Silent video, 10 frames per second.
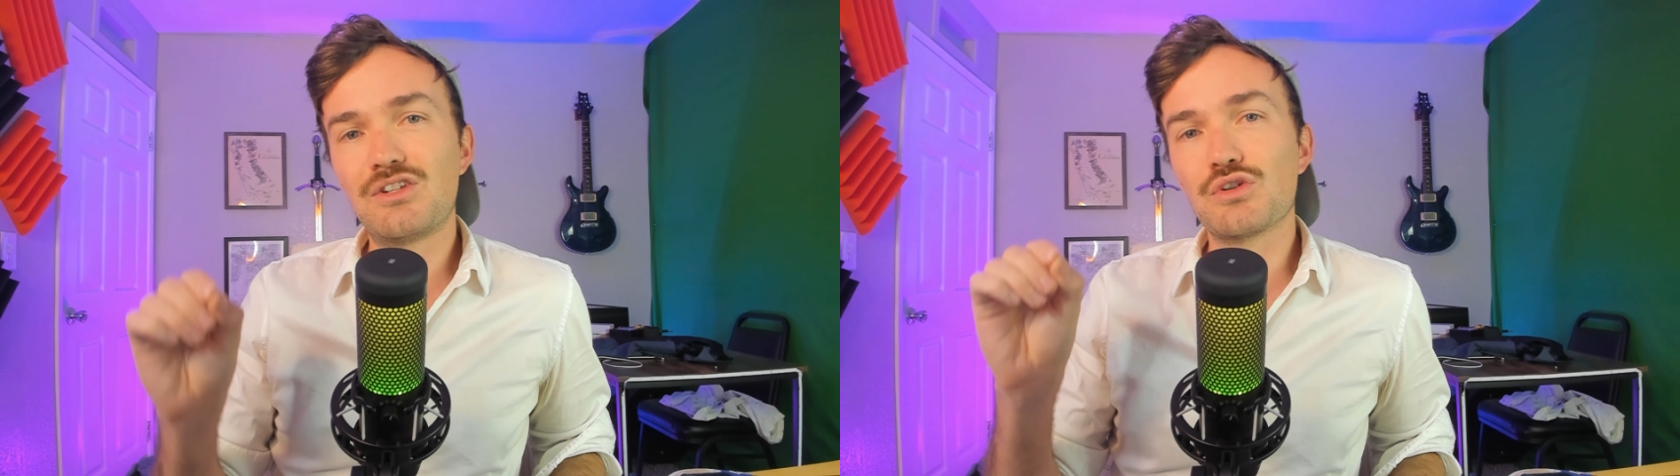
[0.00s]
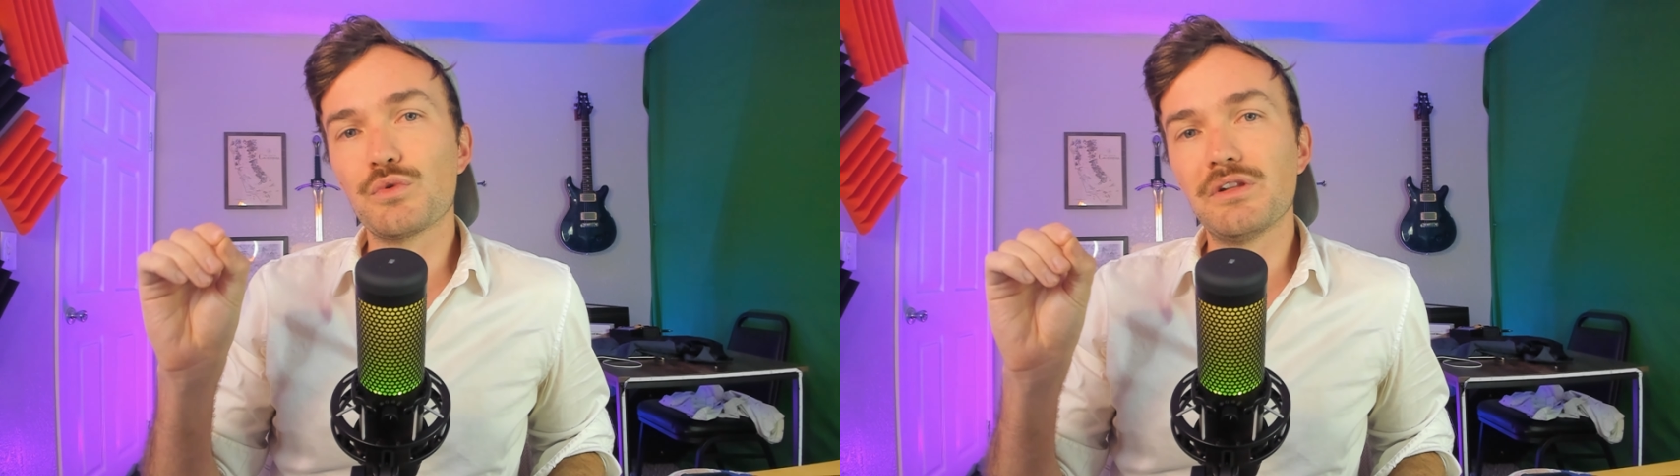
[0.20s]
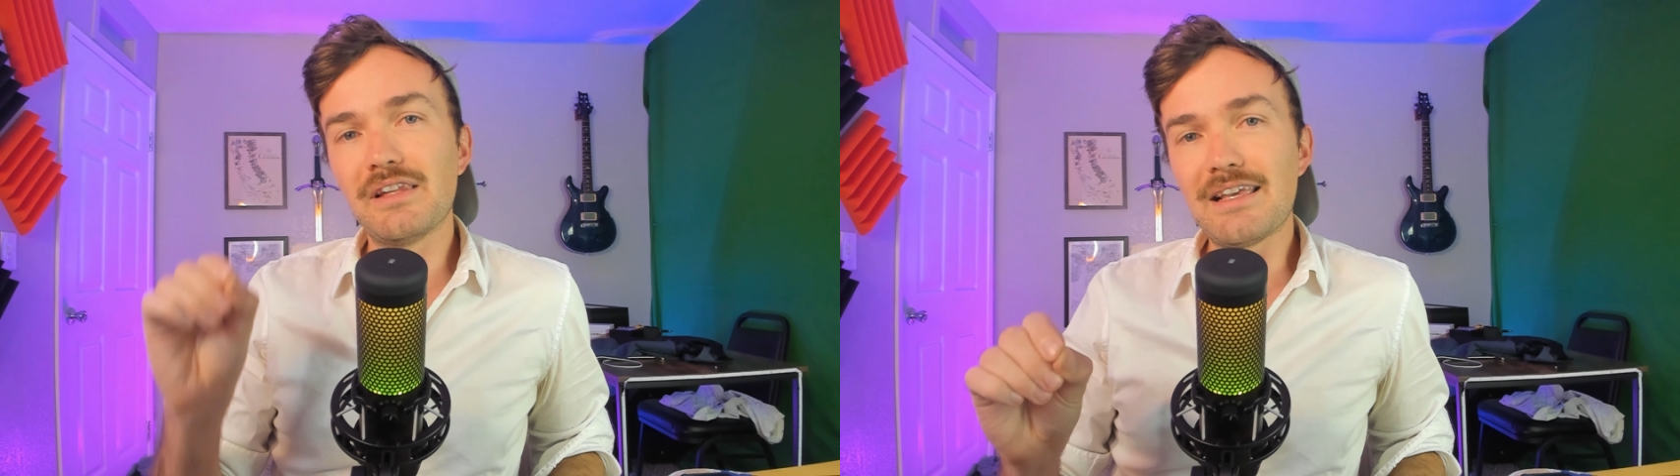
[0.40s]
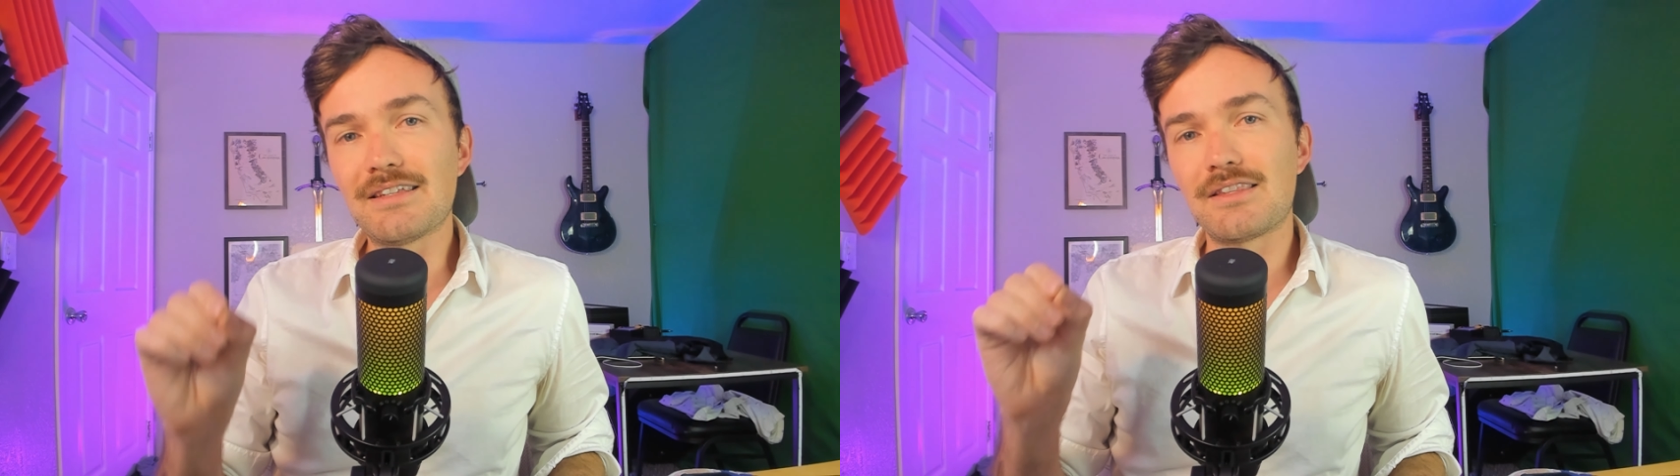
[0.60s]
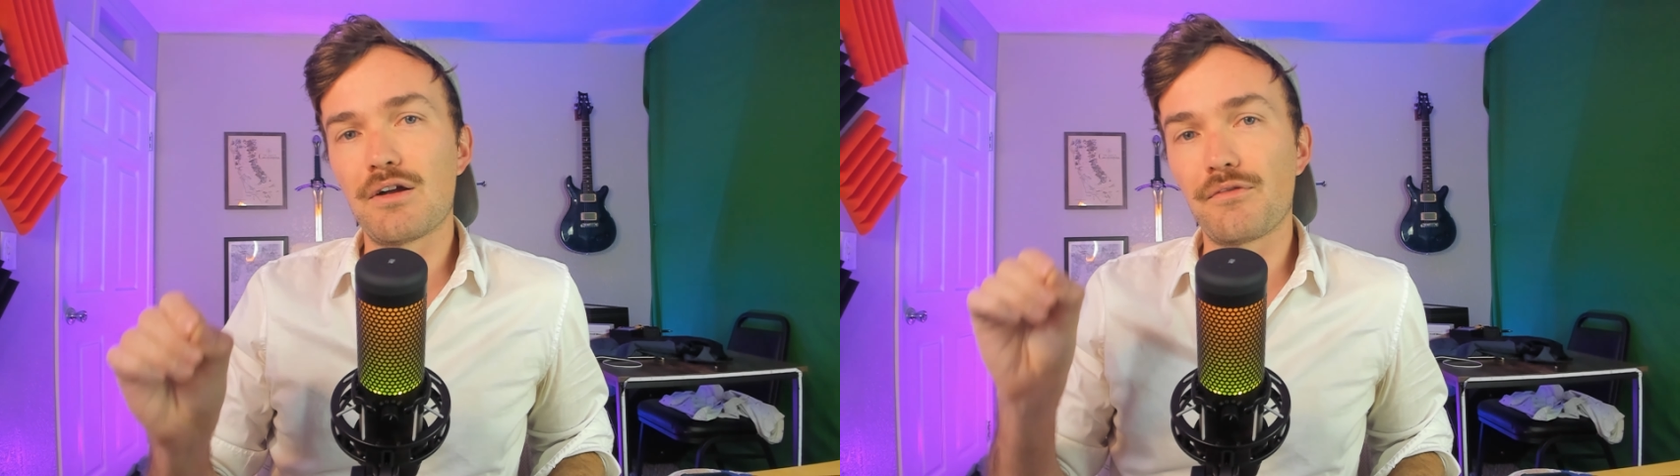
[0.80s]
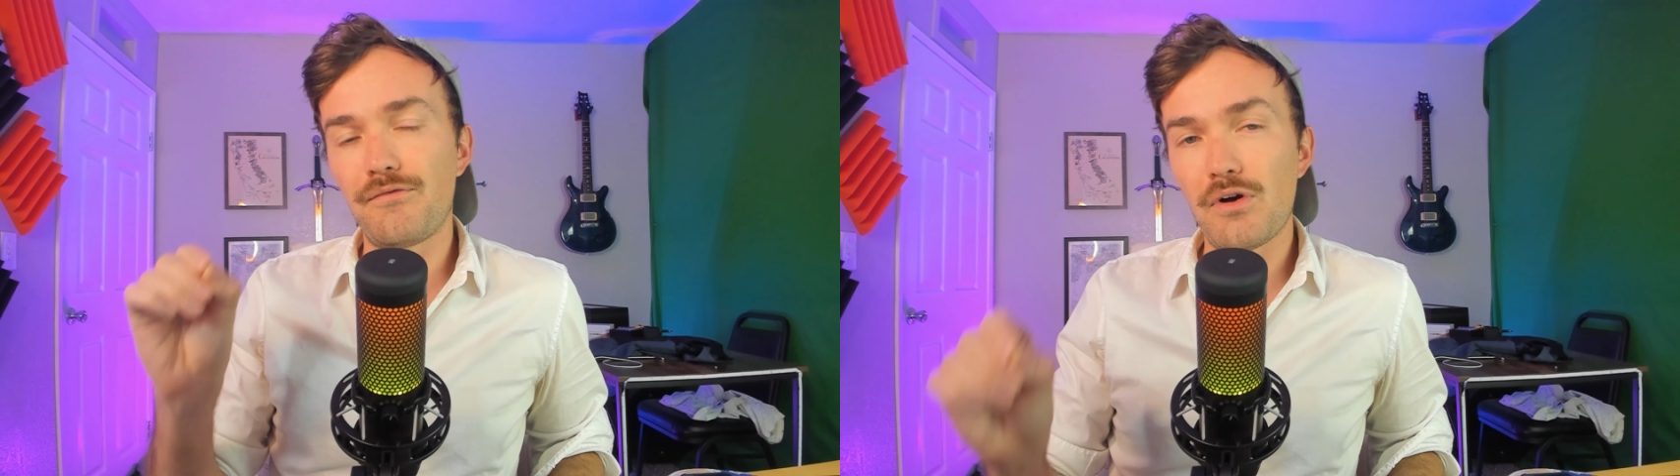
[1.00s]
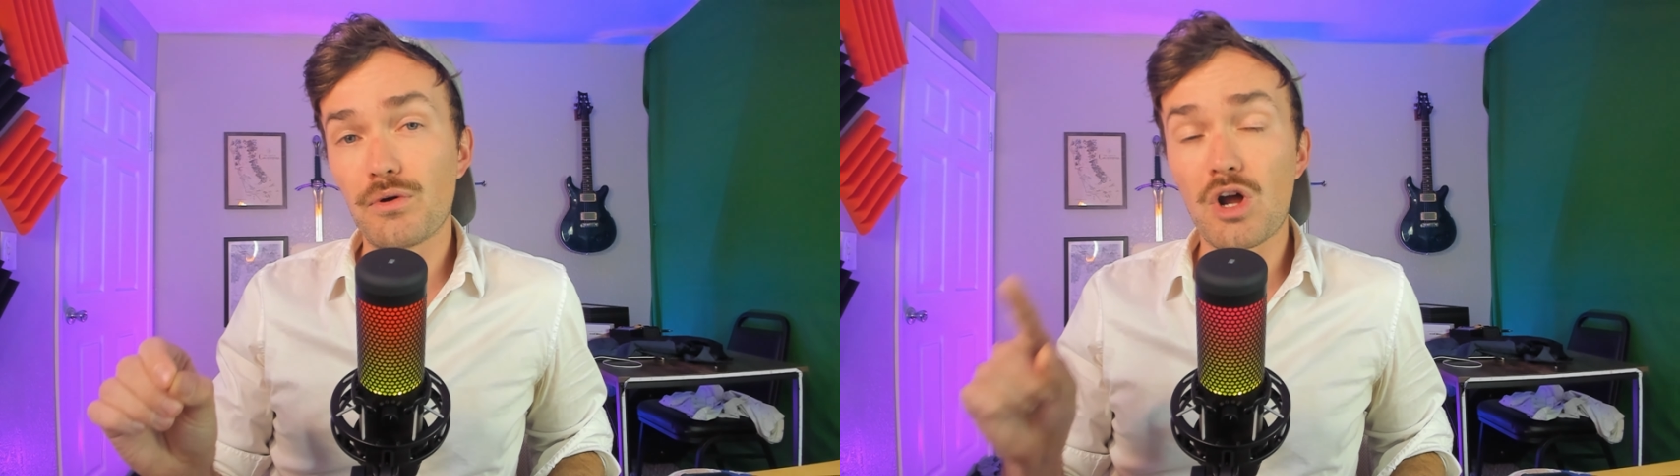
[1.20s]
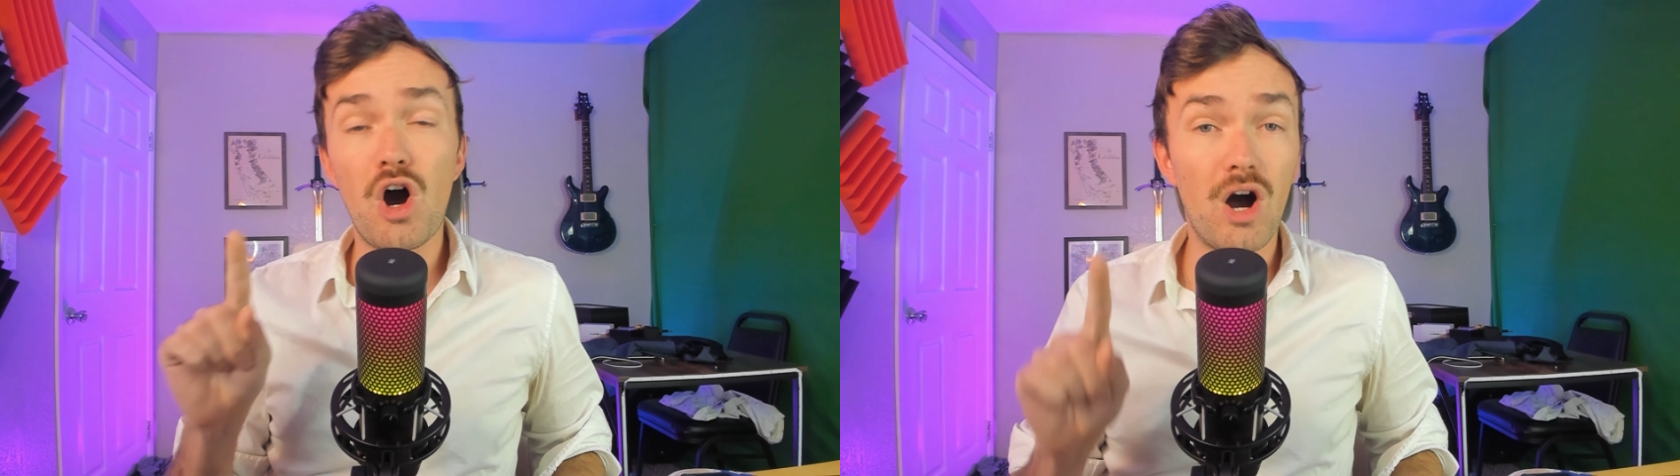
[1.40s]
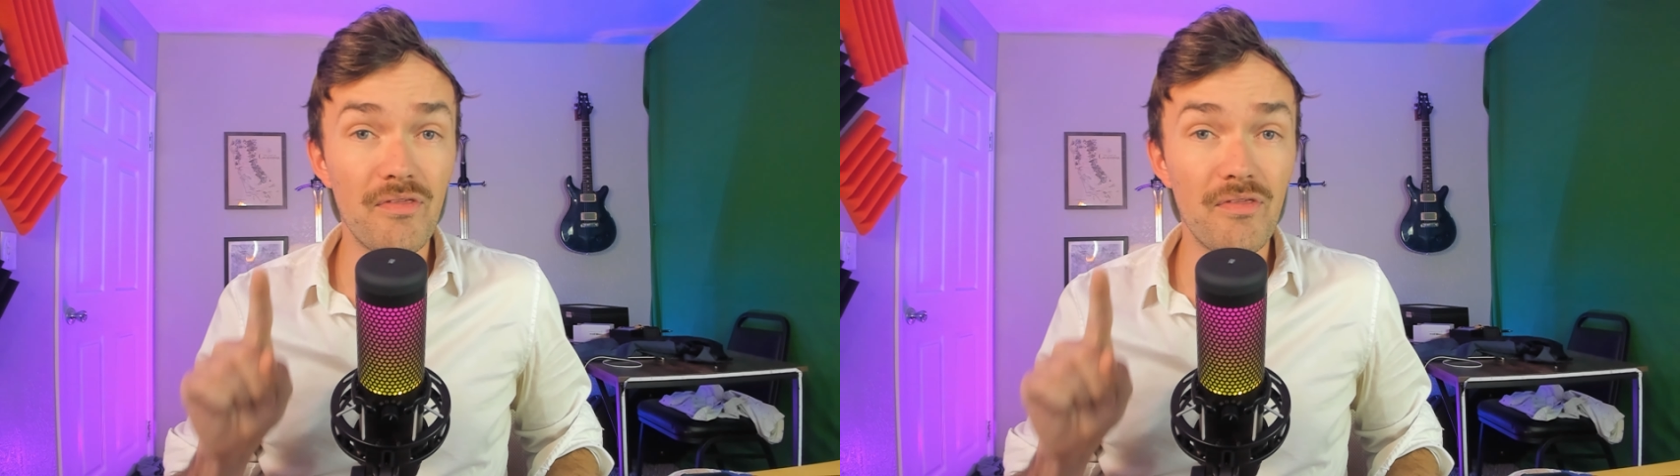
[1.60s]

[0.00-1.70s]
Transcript: to release their phone on the